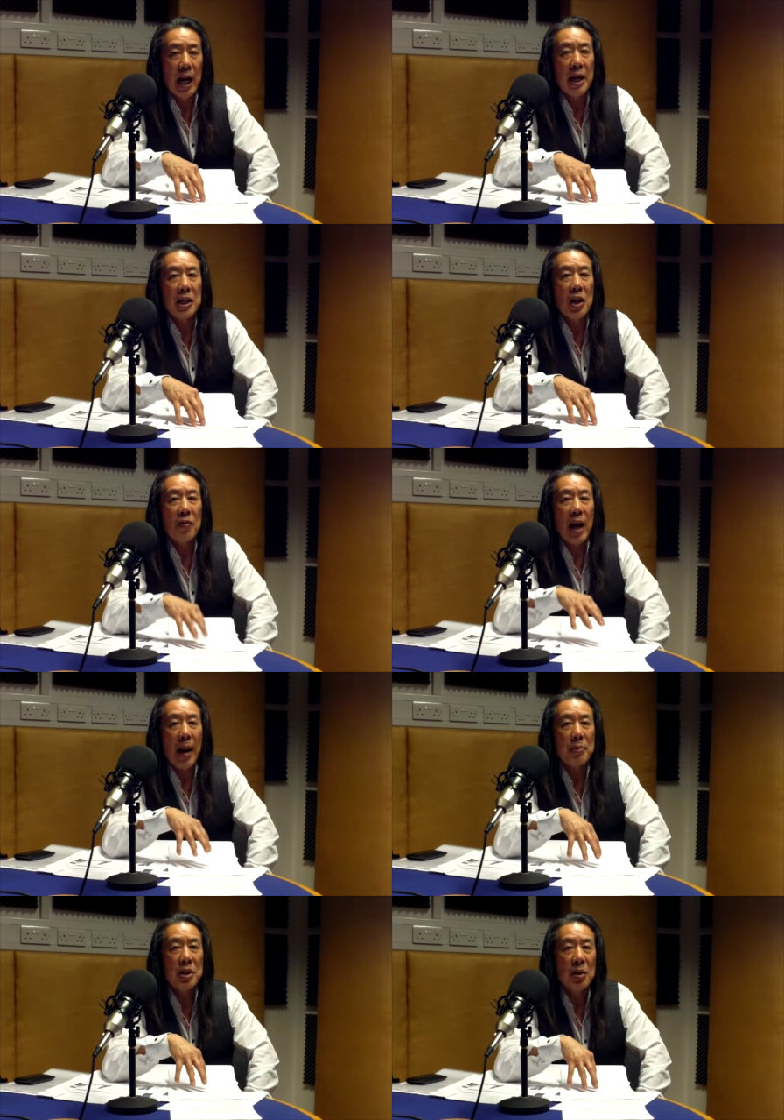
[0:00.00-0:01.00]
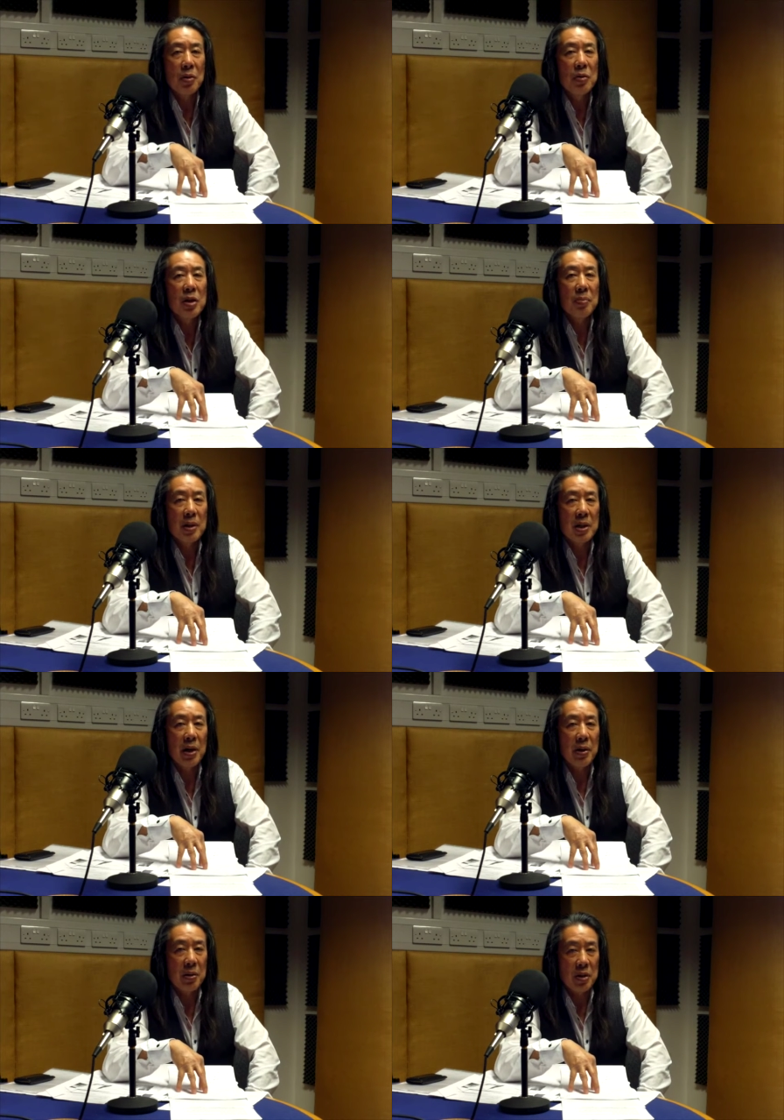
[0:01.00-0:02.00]
The idea of absolute
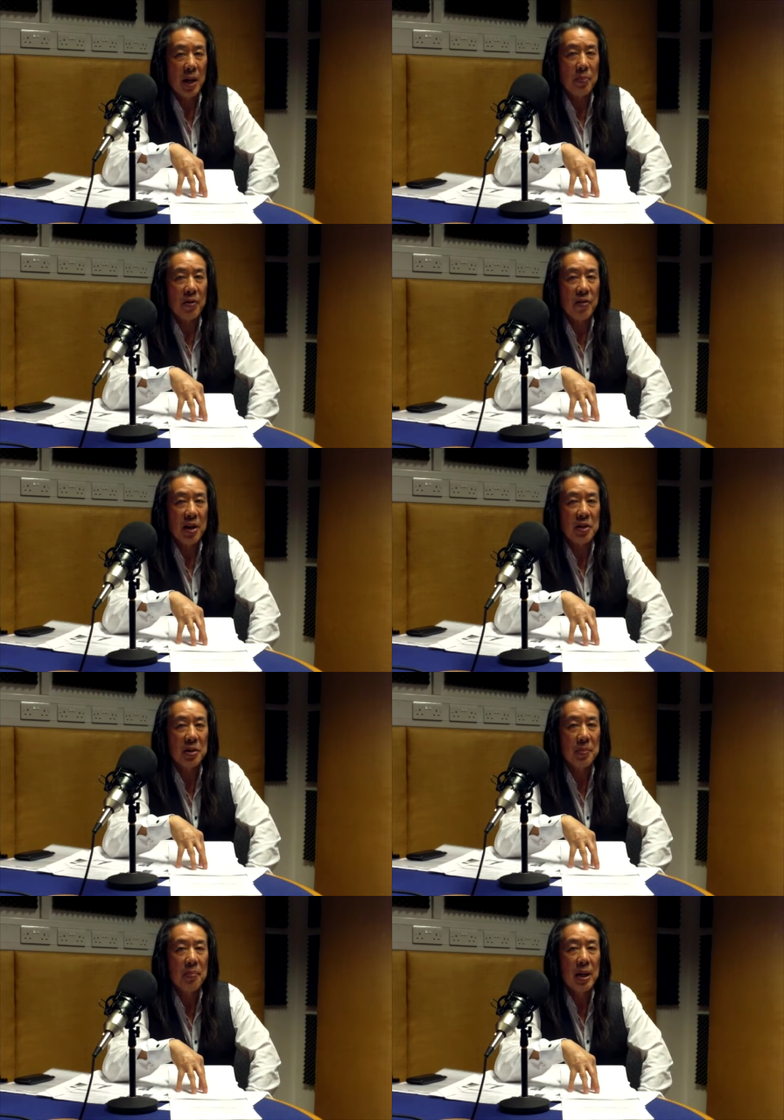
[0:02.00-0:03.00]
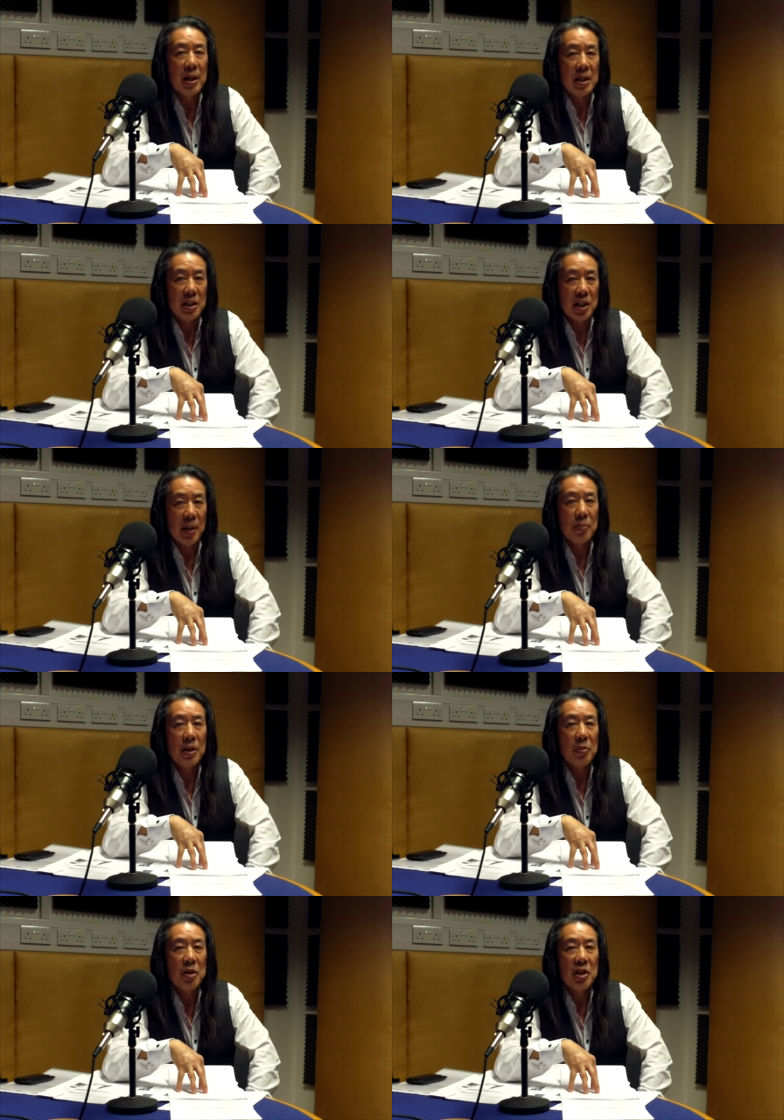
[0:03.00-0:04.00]
material deprivation is
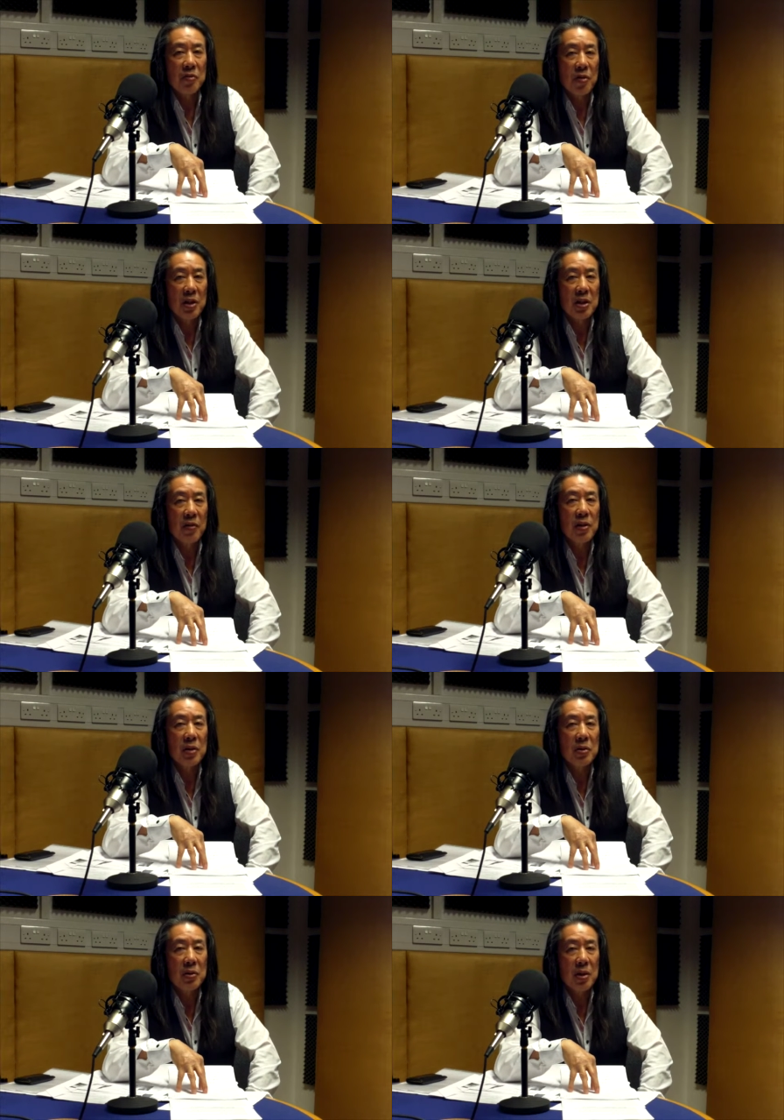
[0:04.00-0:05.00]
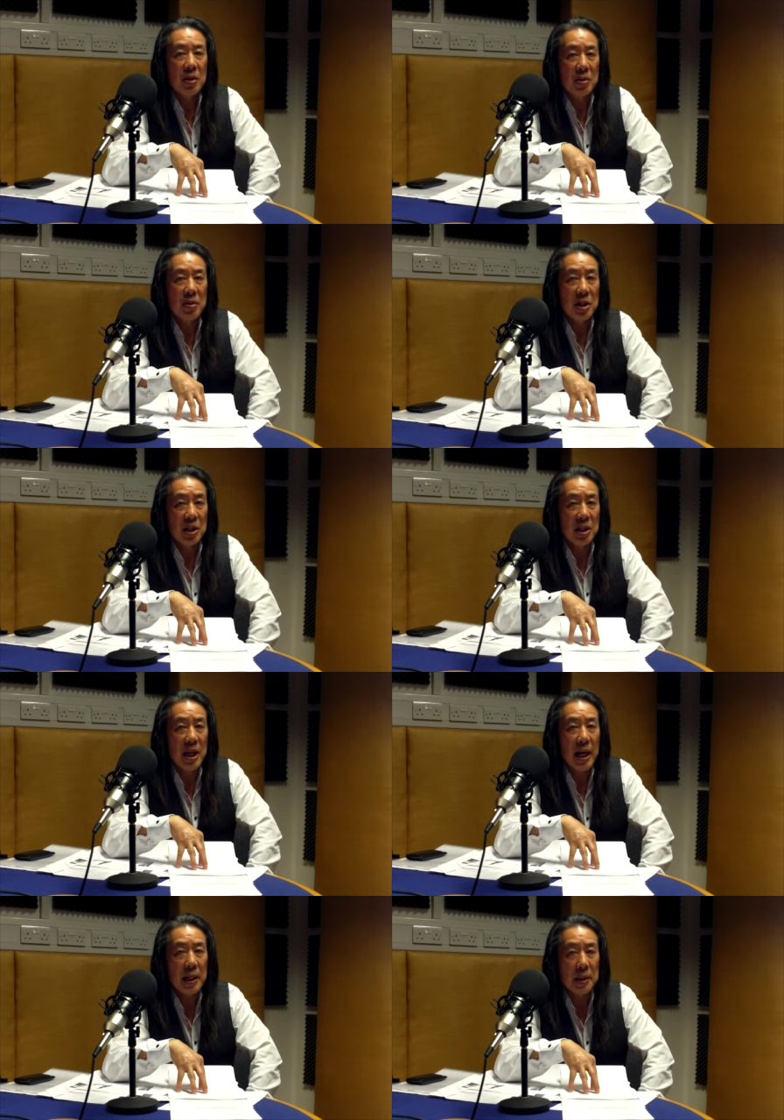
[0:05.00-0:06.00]
something which is very difficult to
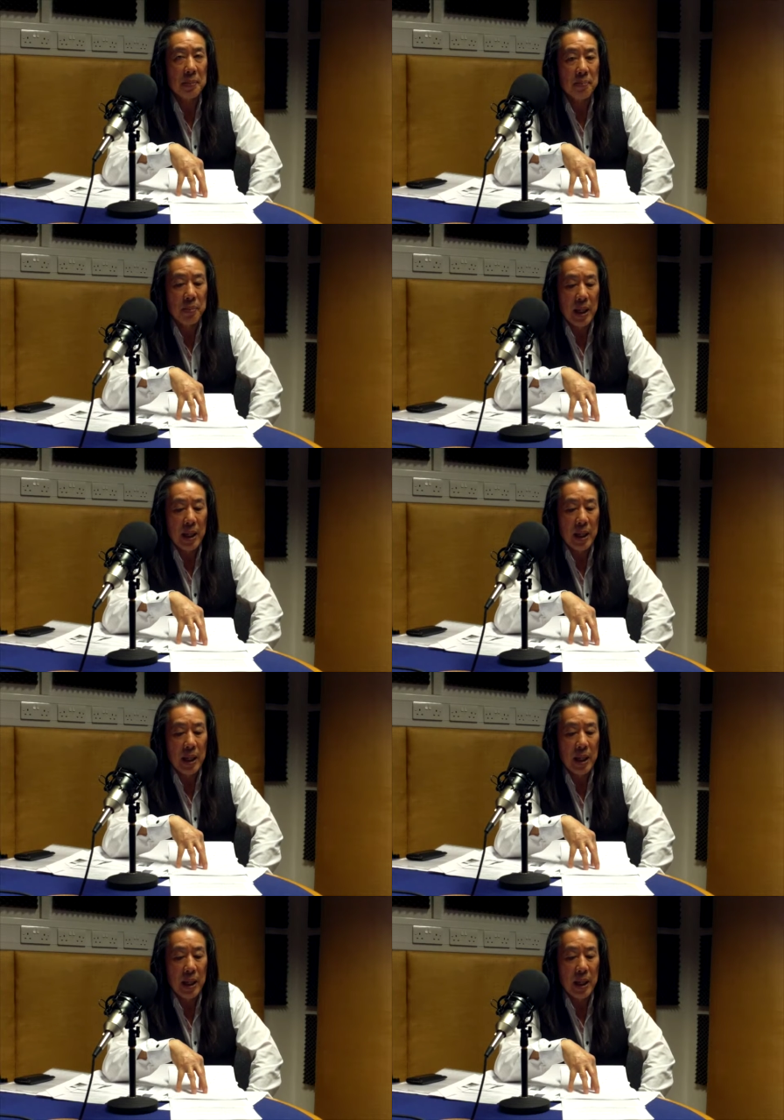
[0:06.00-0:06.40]
sustain.